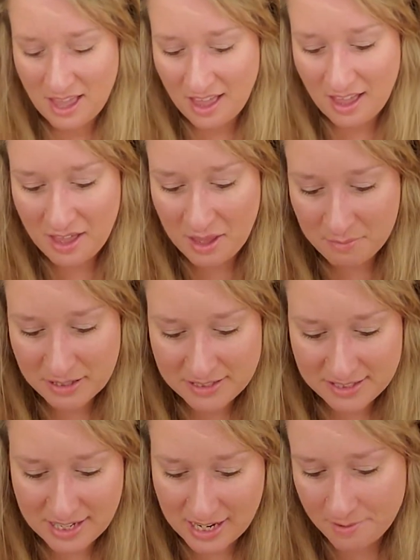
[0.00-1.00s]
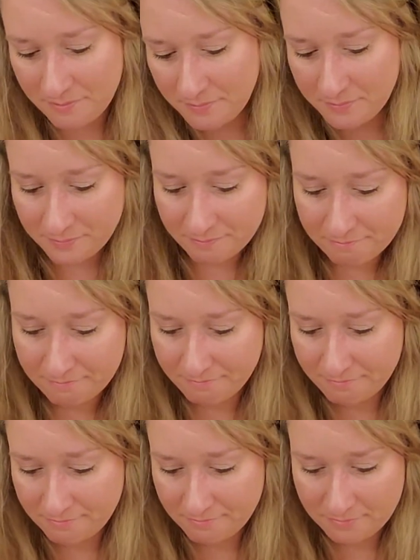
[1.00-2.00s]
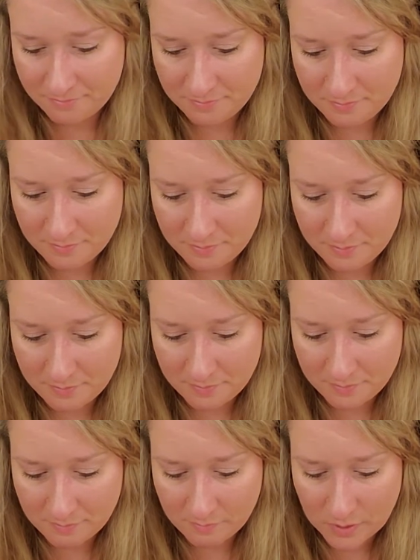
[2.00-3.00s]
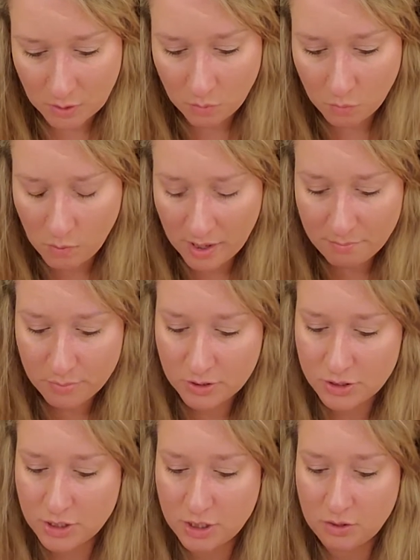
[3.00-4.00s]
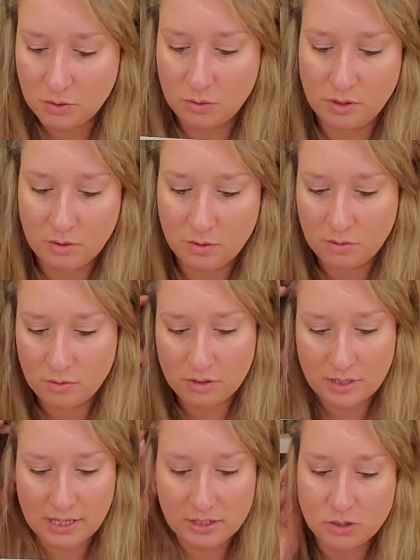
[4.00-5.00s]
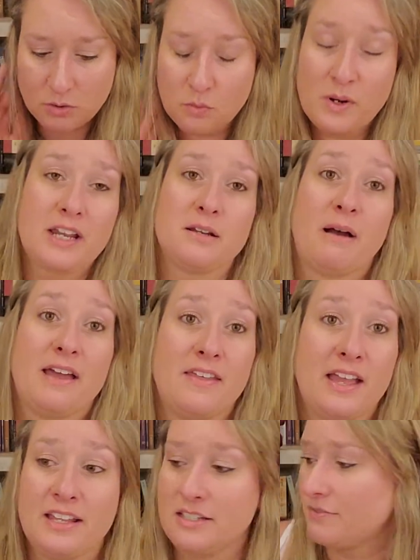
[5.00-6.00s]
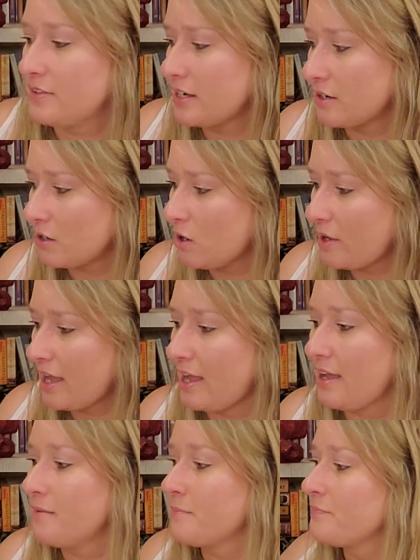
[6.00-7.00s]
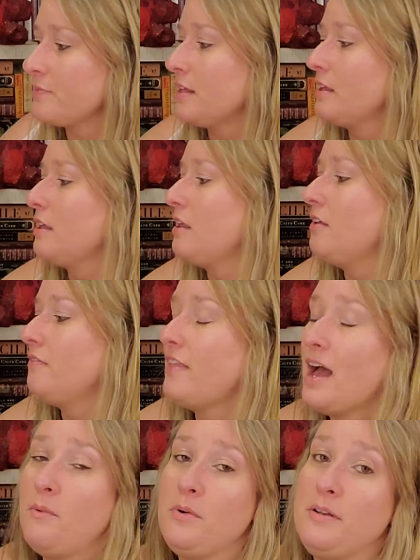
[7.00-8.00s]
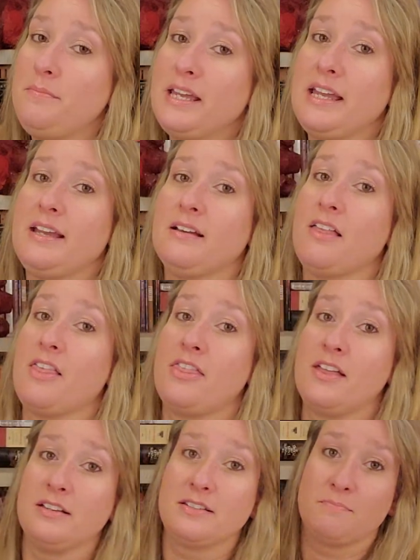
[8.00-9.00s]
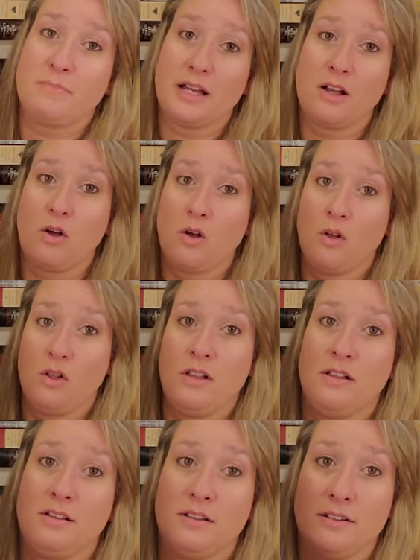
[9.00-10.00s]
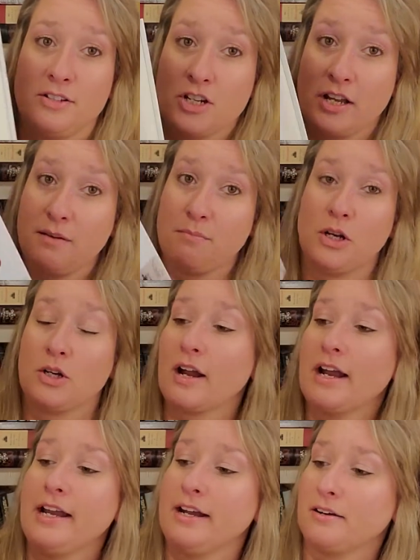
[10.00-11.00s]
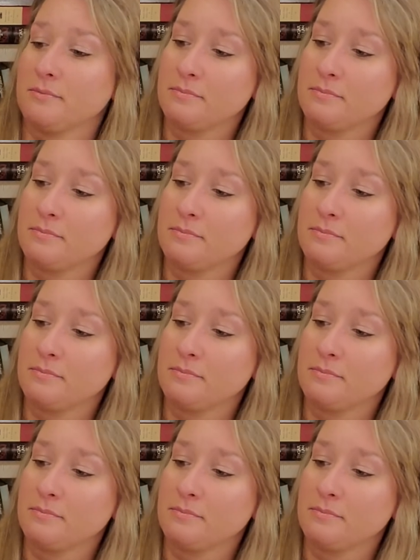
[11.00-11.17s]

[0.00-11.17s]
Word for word: um, let's see. Mm-mm-mm. What books do you need to read by the end of the year? Okay, that would be this big old chunky book right here.